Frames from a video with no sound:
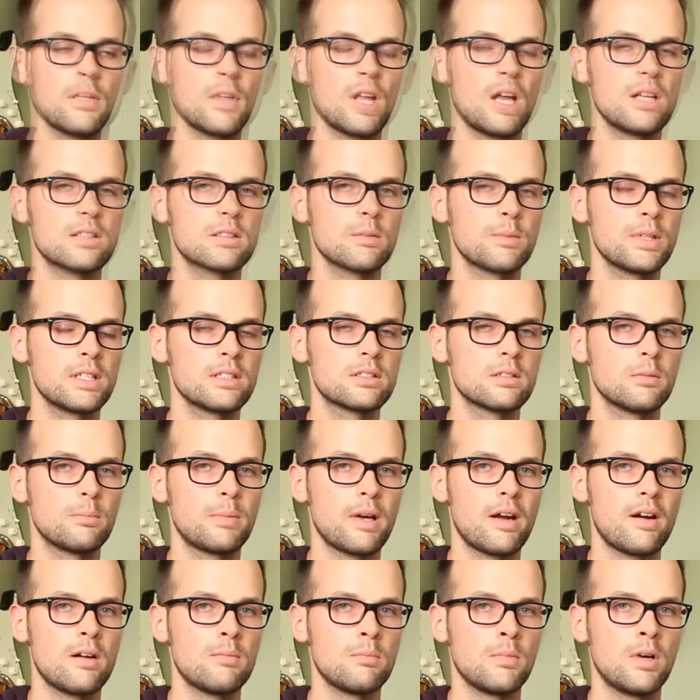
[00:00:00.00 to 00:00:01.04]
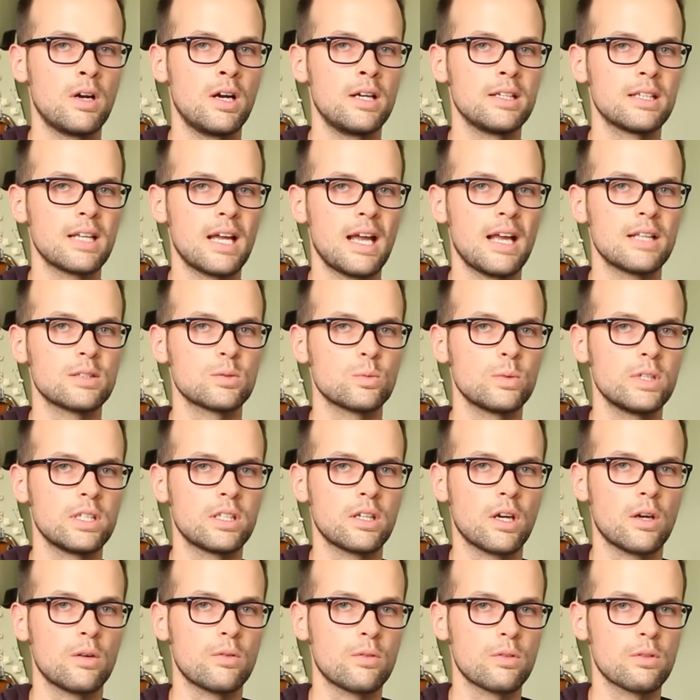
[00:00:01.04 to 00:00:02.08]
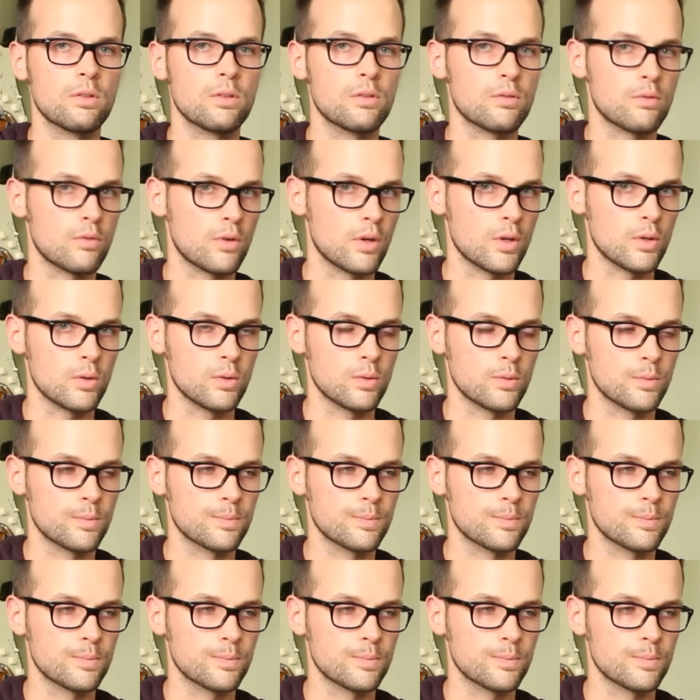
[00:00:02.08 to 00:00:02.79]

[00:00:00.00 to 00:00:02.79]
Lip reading: That's something to bear in mind as we go through.